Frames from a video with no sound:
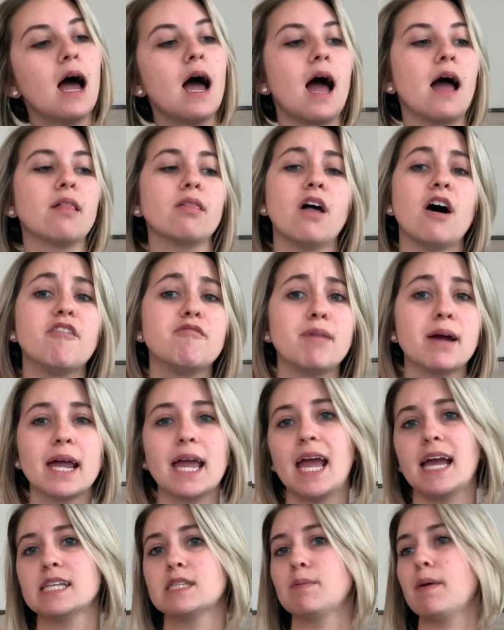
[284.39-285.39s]
I love my
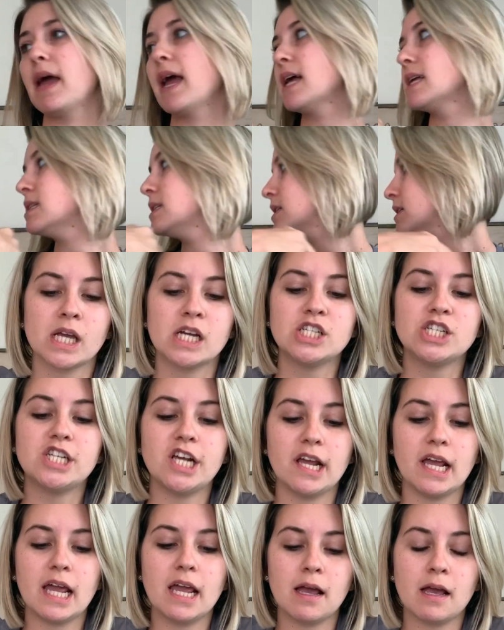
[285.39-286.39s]
Kate Spade.
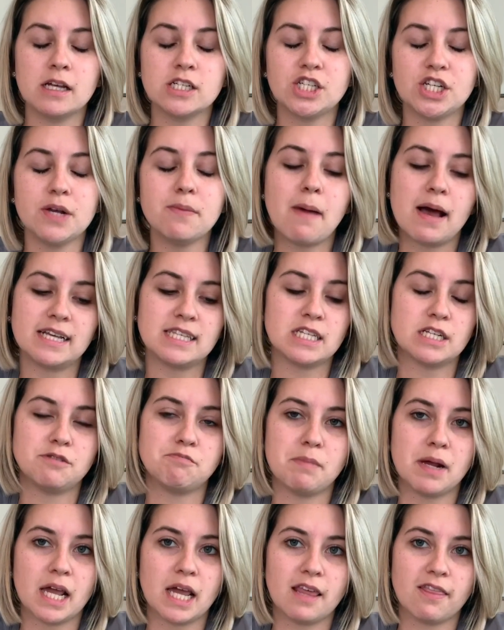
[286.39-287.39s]
She she messaged
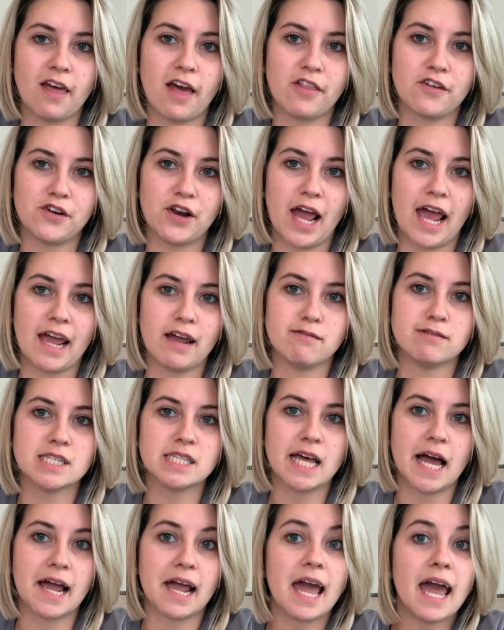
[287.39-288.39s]
me the other day and was
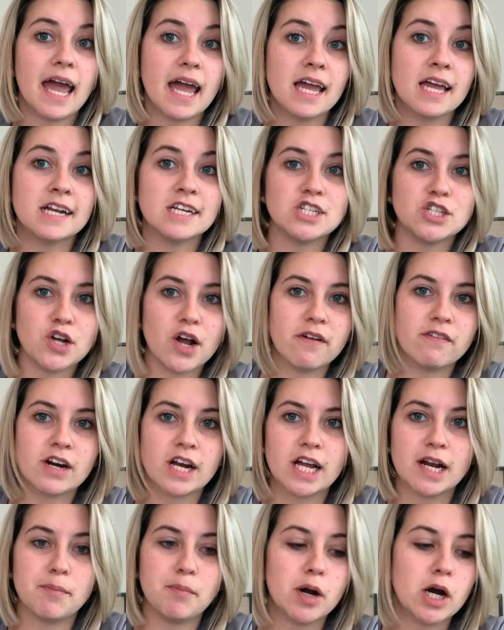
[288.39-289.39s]
like, hey, did you ever
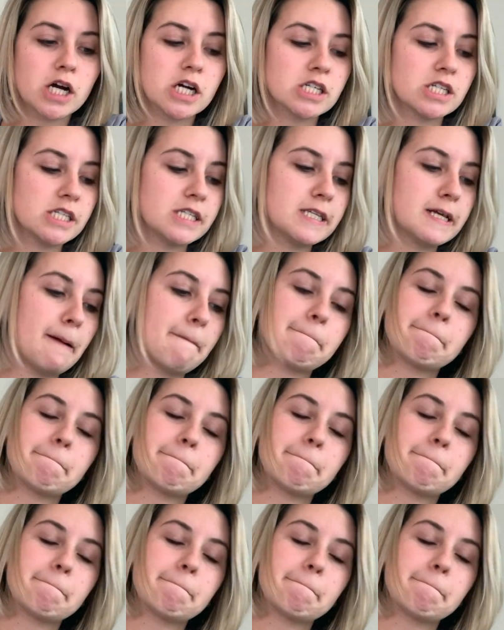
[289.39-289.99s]
get a purse?